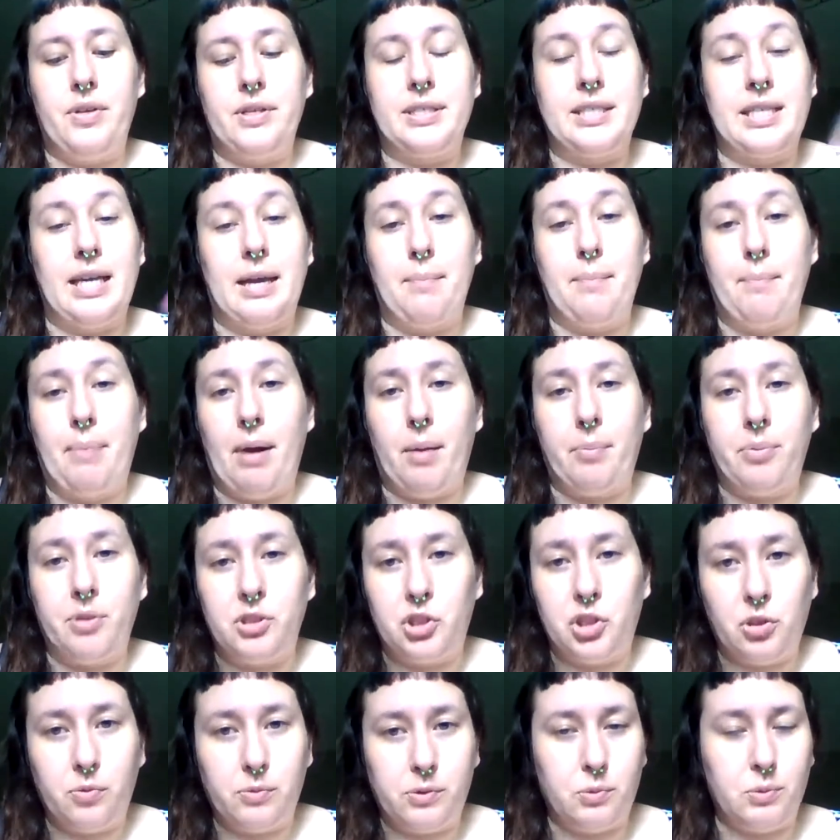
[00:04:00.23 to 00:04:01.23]
the same
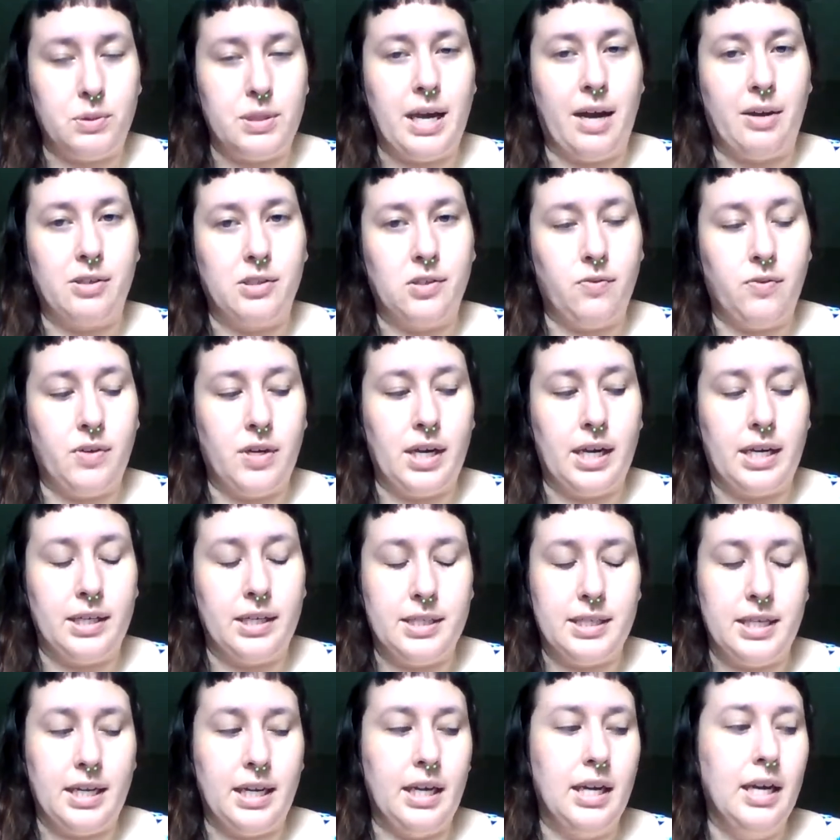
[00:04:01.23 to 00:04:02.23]
publisher, which was House of
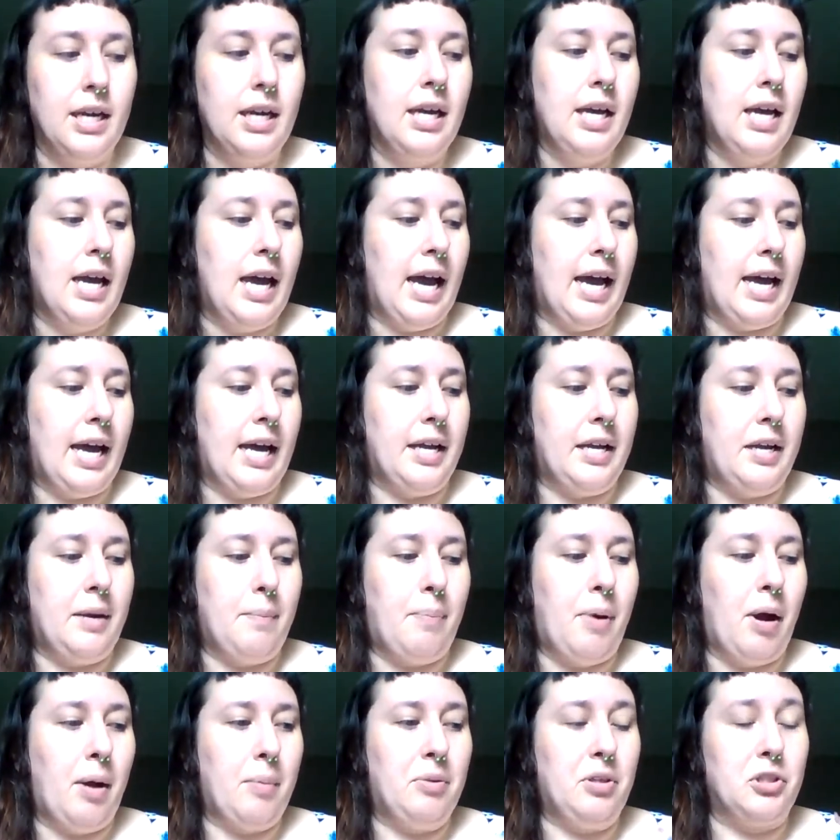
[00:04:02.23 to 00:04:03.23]
Anansi, had
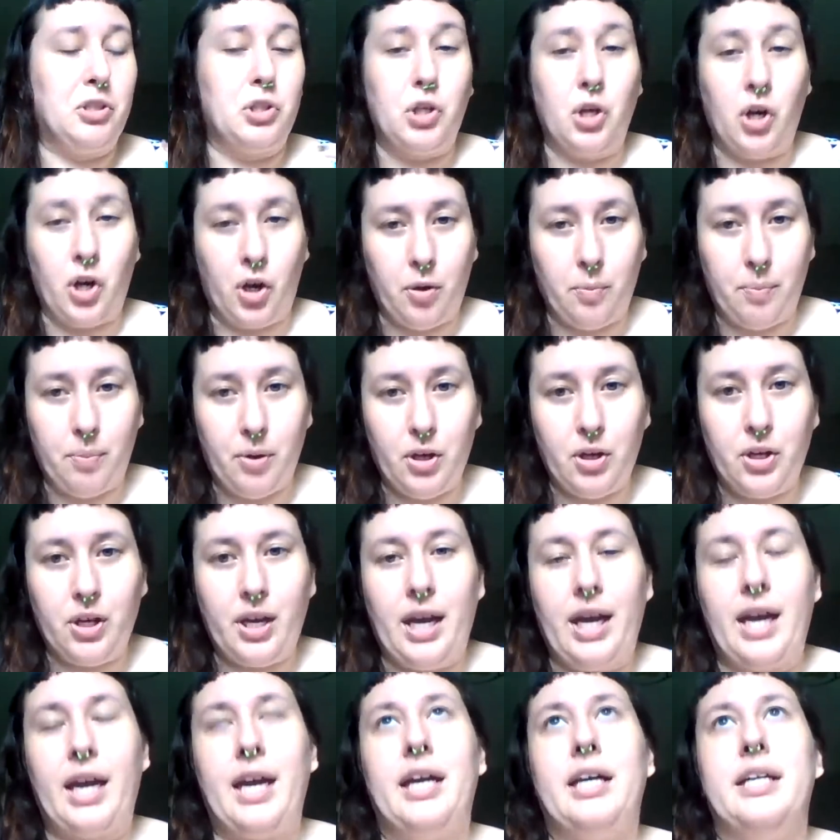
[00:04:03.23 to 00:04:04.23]
published her book,
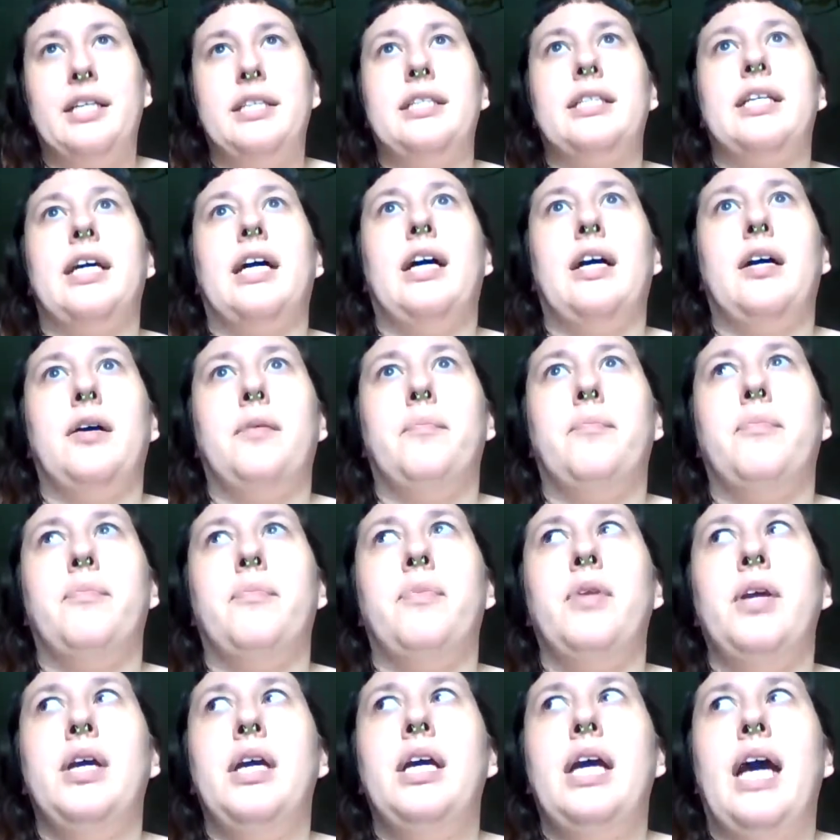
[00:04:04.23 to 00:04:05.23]
and um,
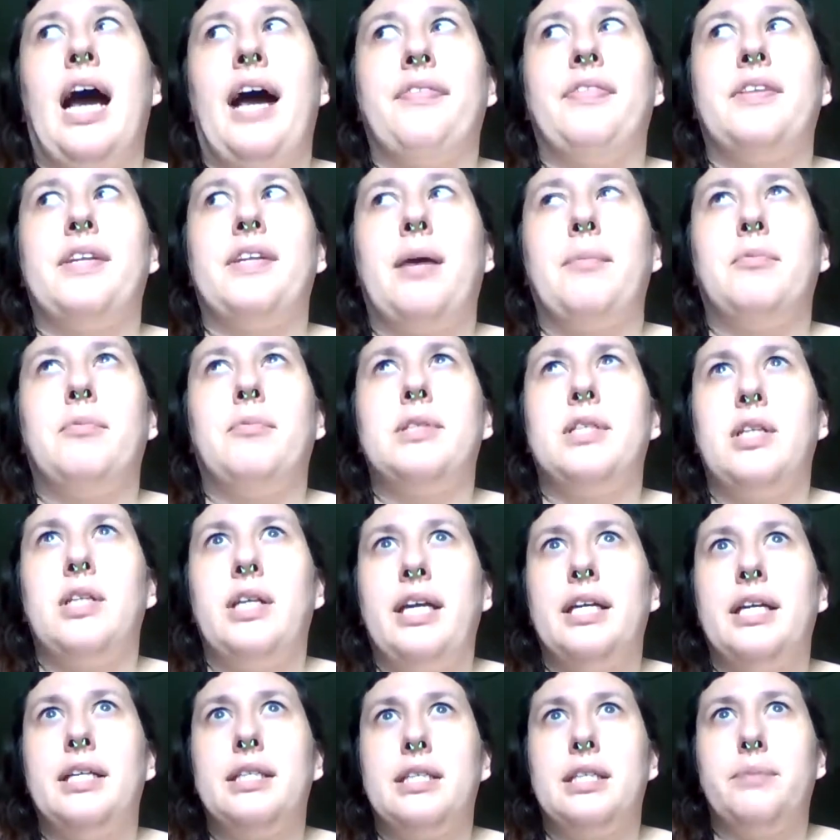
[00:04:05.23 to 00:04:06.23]
at the time it was
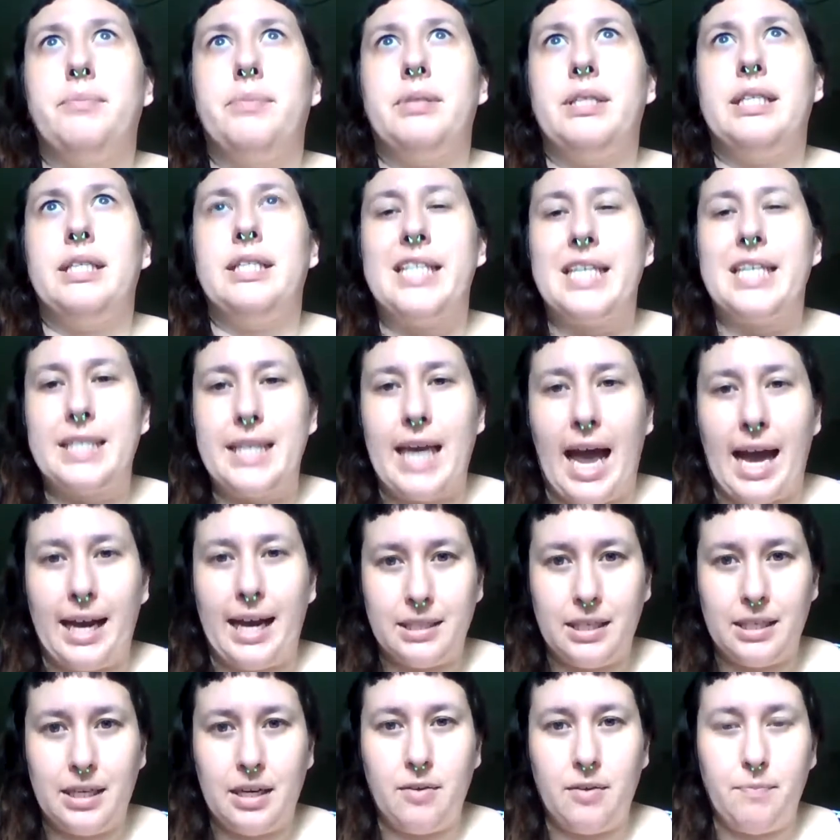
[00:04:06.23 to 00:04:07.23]
Leanne Simpson's This
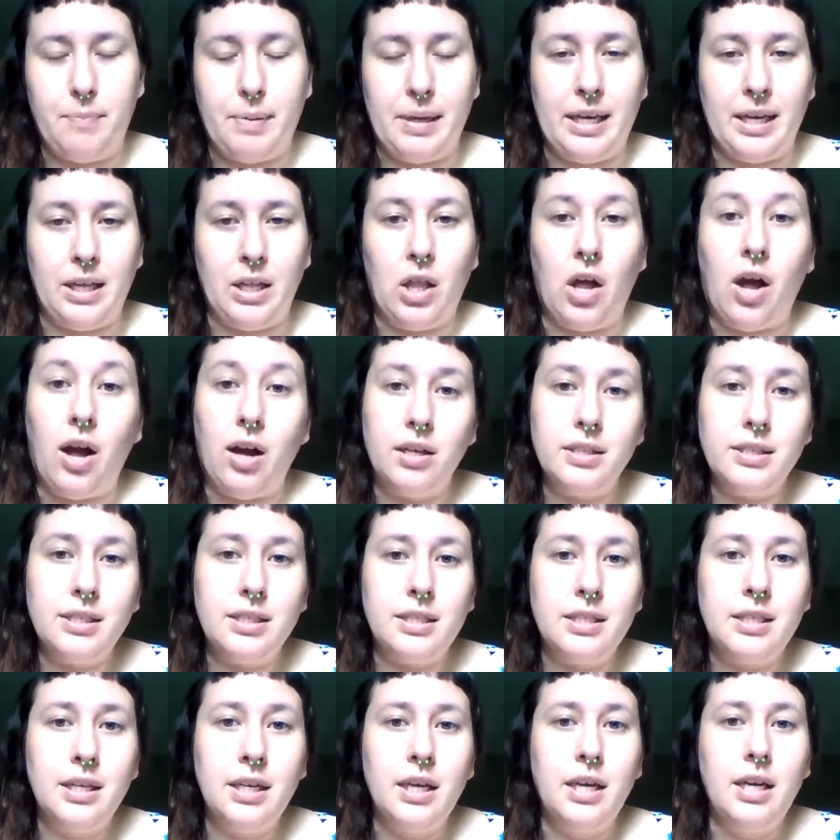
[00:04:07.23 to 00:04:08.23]
Accident of Being
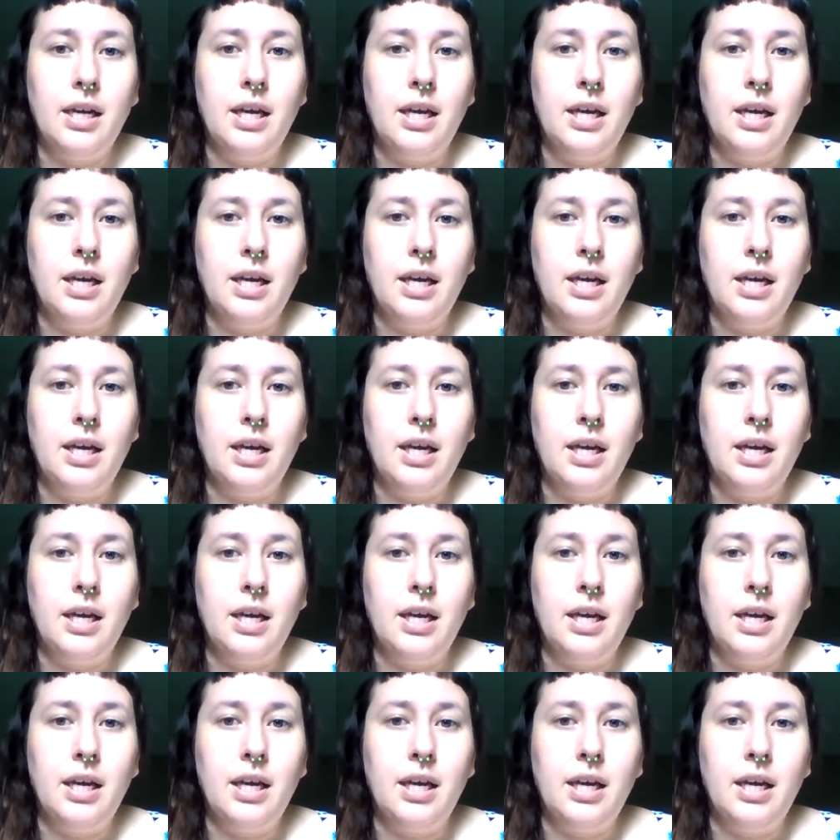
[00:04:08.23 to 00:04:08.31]
Lost,